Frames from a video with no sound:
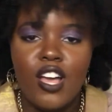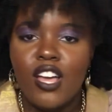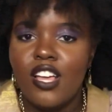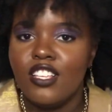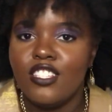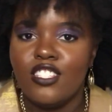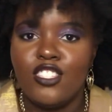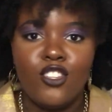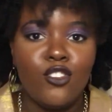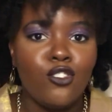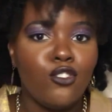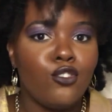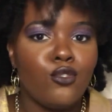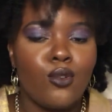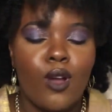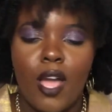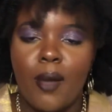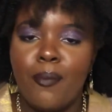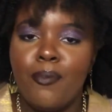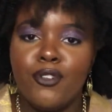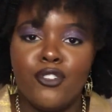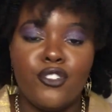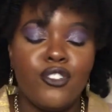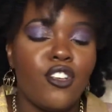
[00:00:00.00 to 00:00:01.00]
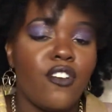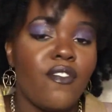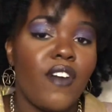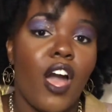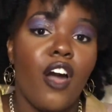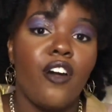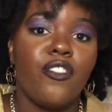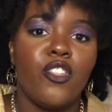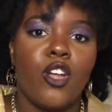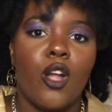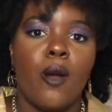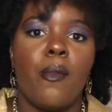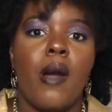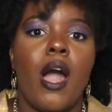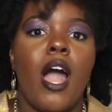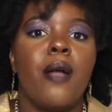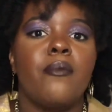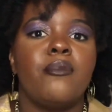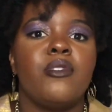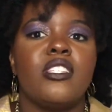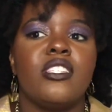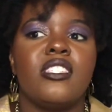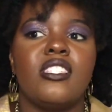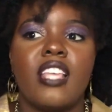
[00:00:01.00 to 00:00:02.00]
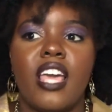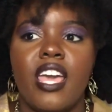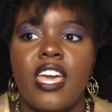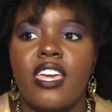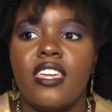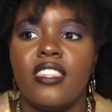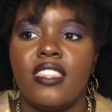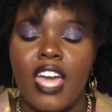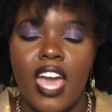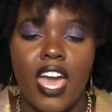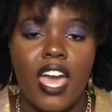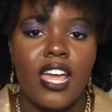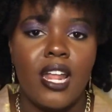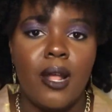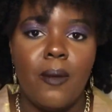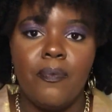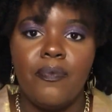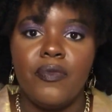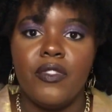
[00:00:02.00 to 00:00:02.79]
still try, put yourself out there, but I'm just saying that